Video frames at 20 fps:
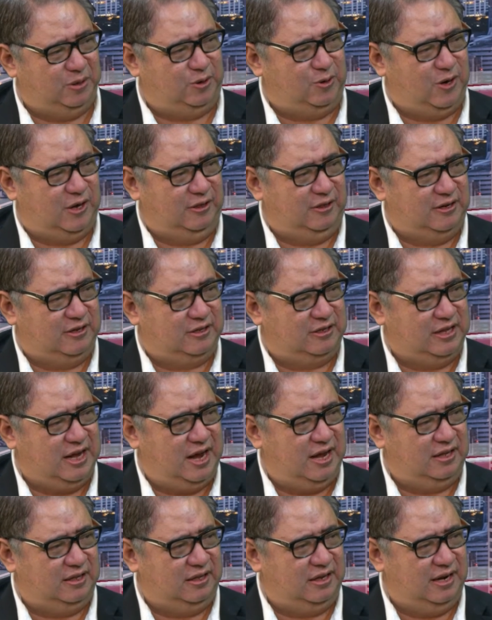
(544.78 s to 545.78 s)
to
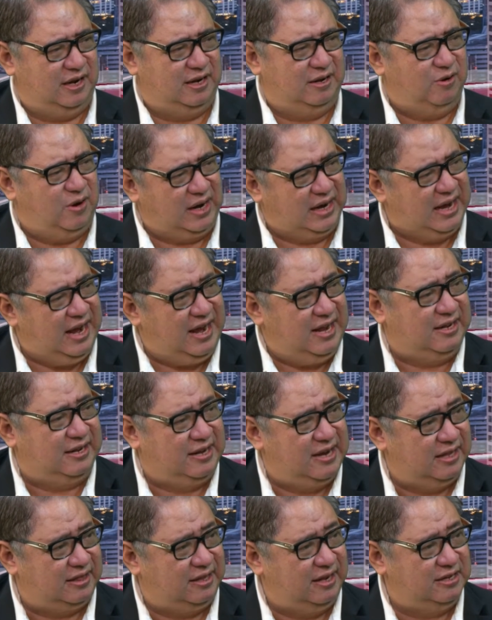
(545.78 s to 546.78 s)
understand and again
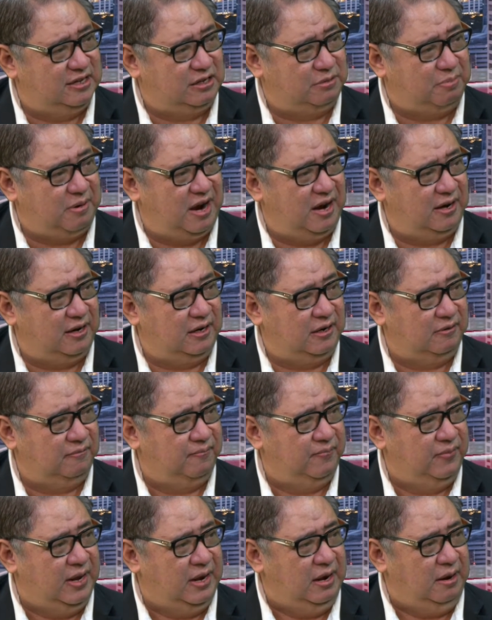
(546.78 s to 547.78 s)
get inspired
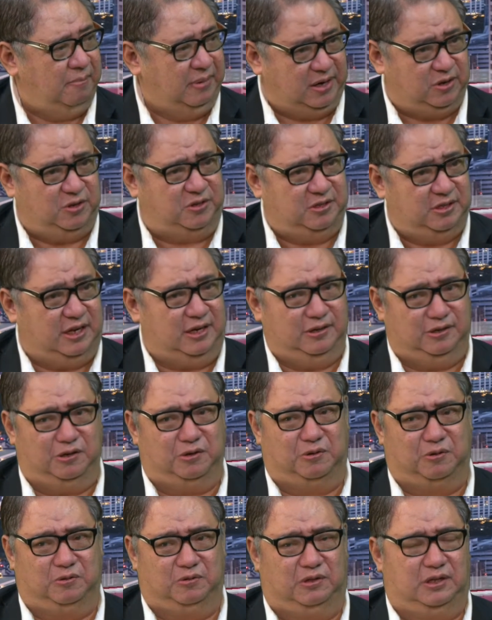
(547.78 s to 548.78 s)
because they
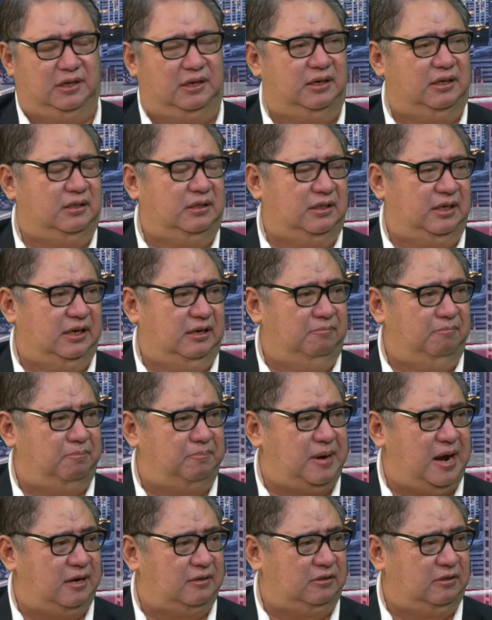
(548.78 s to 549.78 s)
know the
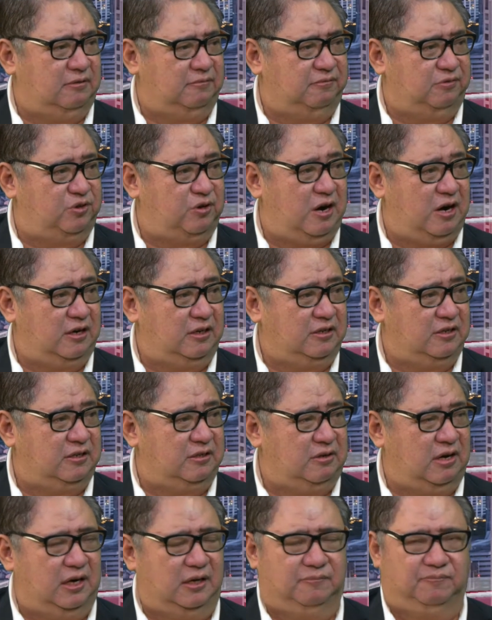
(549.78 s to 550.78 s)
impact of drugs,
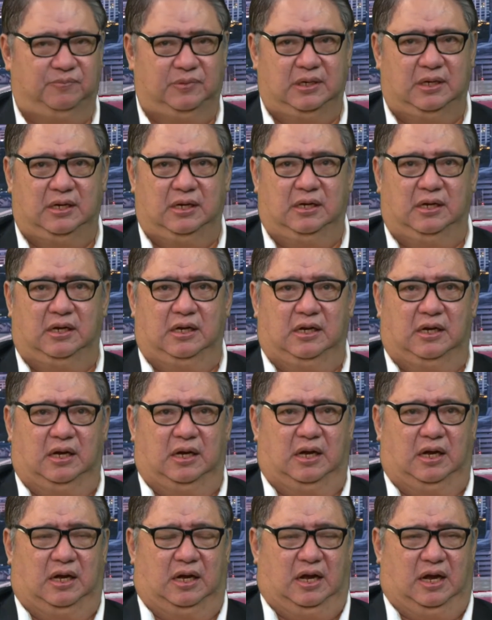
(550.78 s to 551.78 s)
right?
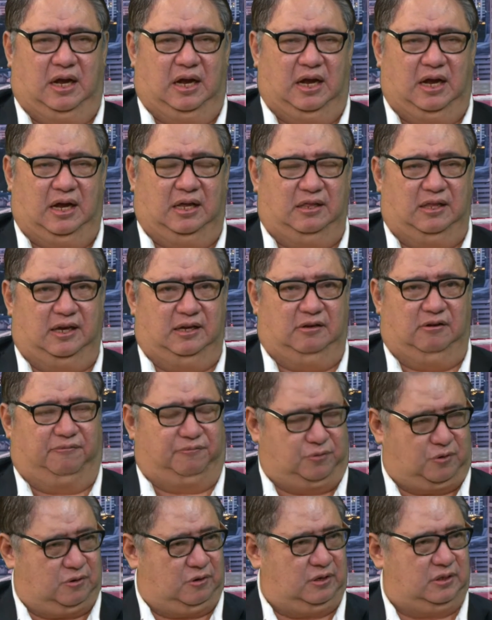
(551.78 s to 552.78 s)
And then, of
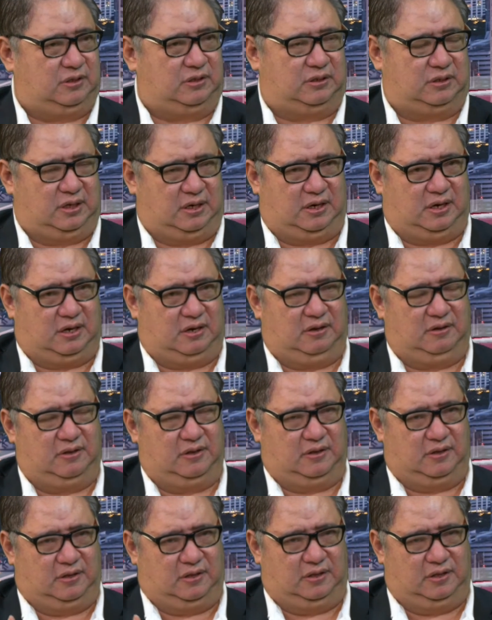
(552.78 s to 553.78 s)
course,
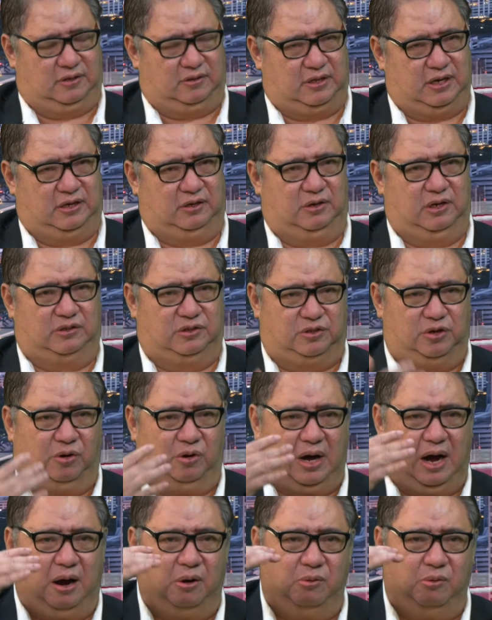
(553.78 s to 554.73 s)
the third one. So